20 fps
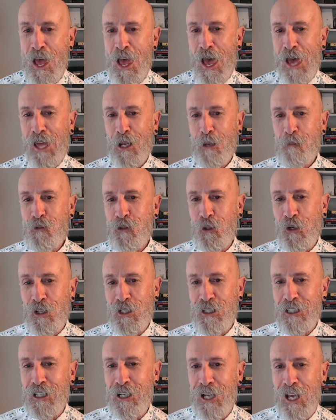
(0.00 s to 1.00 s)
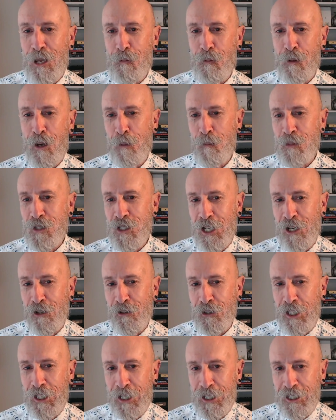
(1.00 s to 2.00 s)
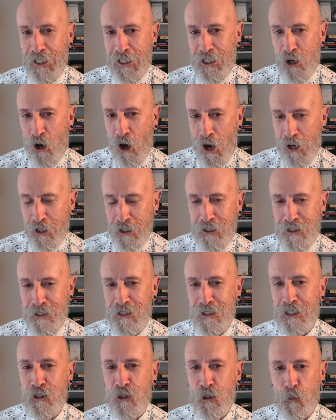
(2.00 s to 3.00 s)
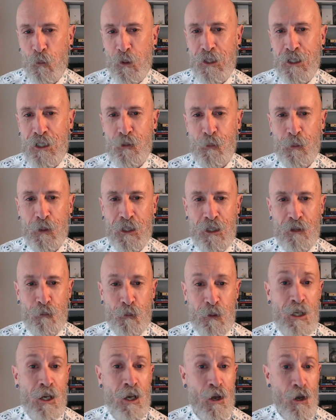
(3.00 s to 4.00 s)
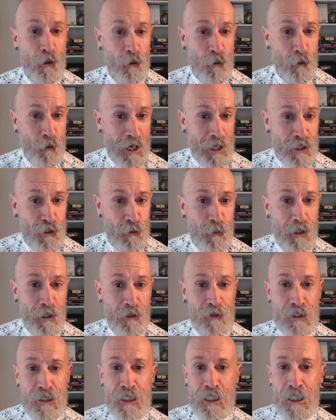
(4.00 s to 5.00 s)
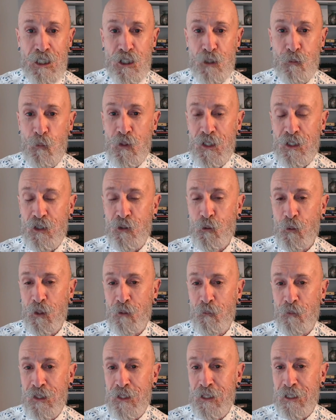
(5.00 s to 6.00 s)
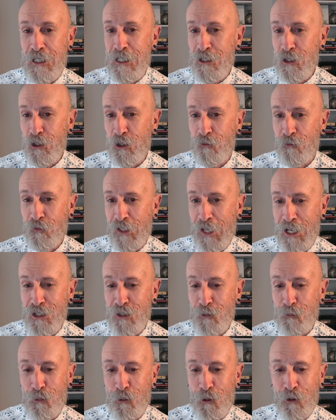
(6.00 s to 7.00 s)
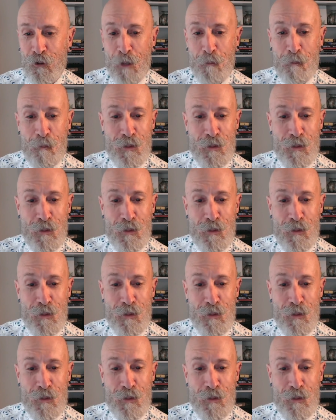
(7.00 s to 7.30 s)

And I'm joined today by Michelle Kennedy Hawkins, a 2023 graduate of the Teach Music 21C certification program.